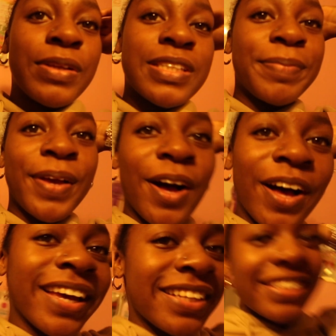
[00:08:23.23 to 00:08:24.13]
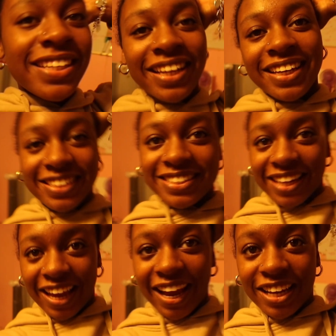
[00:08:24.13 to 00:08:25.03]
what's up y'all? It's the next
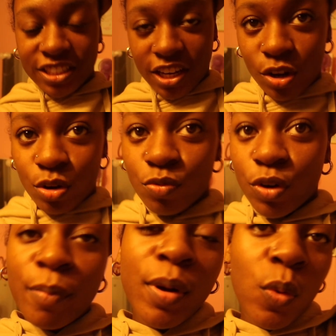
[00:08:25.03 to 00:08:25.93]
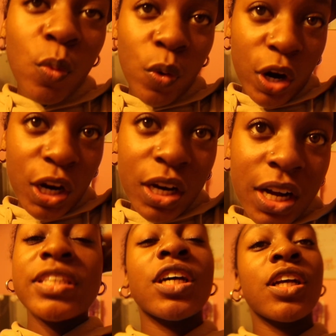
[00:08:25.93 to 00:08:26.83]
day. I just got home from work. Let
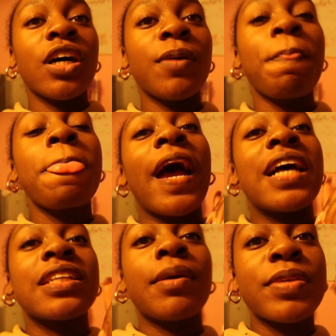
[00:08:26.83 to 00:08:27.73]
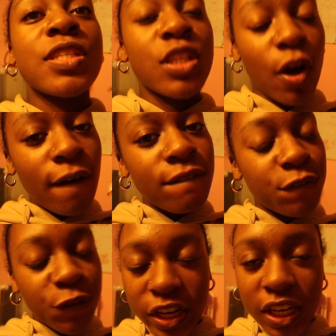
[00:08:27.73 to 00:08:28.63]
me tell y'all, I slept so
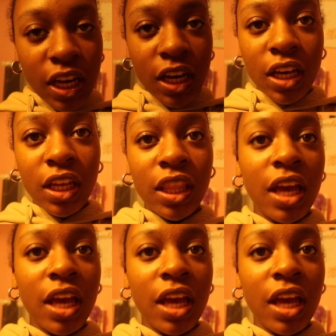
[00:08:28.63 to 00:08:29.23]
freaking good